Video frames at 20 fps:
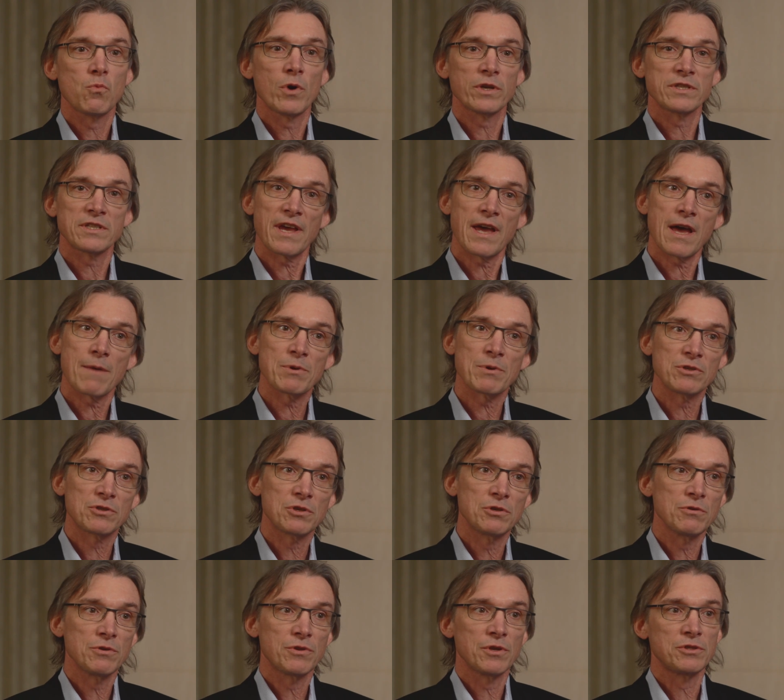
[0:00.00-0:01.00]
what's happened
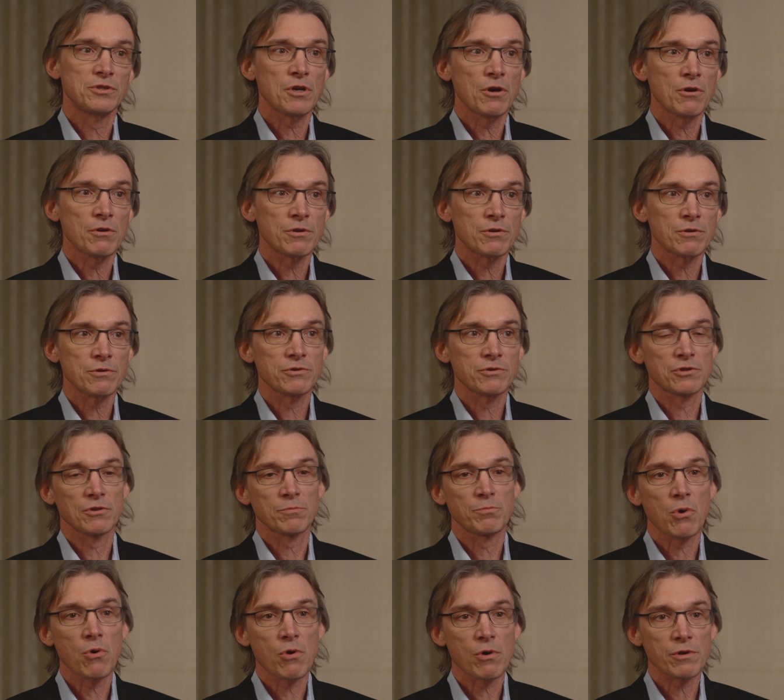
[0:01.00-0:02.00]
to the donors,
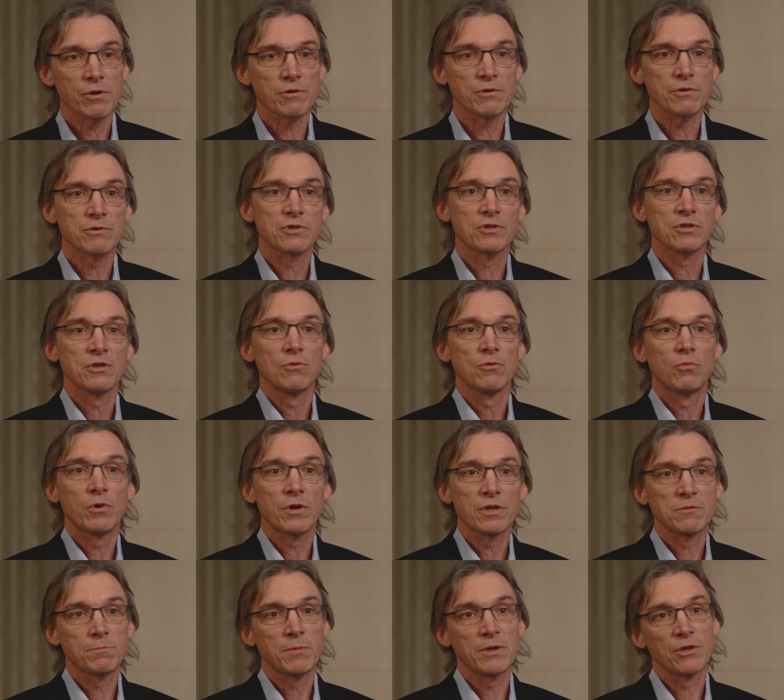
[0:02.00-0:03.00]
supporters?
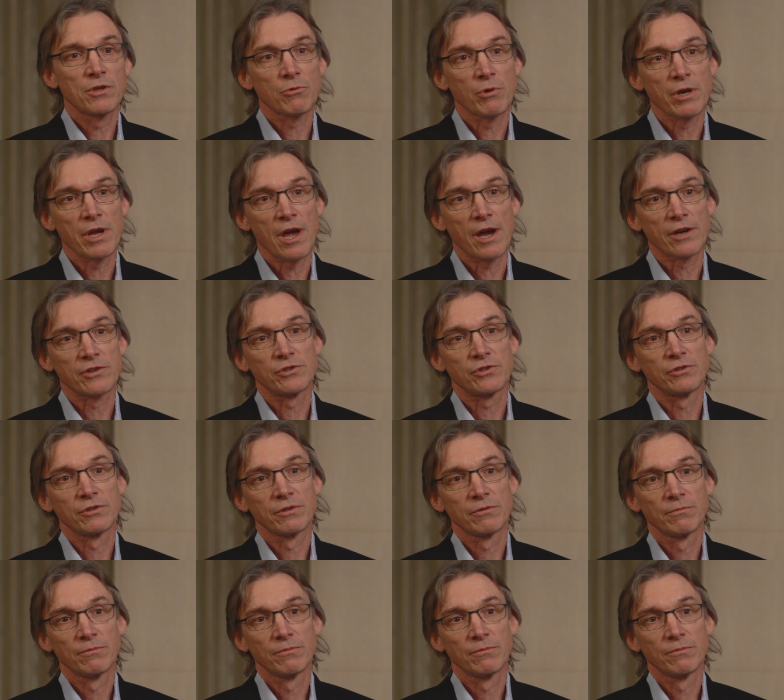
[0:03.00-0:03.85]
What has been the reaction?